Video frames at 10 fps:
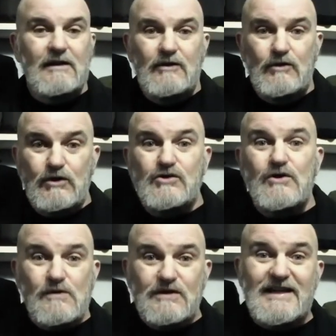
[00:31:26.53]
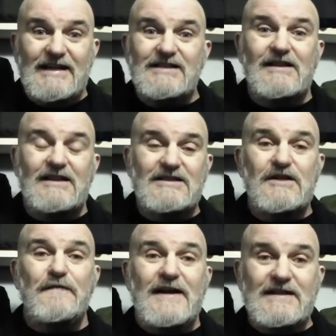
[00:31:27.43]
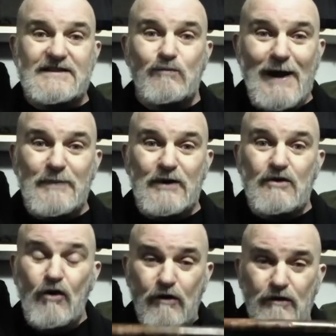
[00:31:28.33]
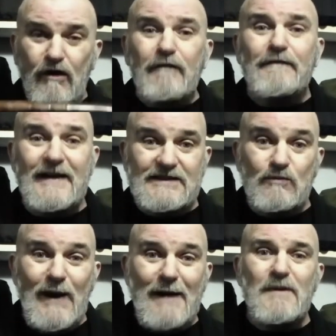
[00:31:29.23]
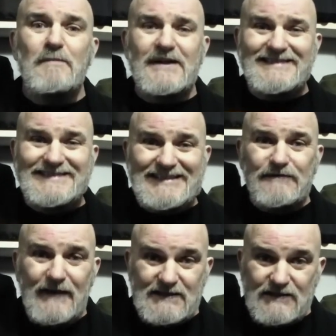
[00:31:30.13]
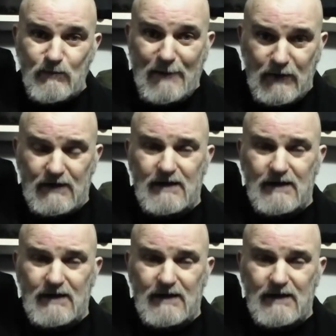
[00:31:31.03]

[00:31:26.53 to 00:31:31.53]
You could use this as a defensive weapon, not an offensive weapon, but a defensive weapon.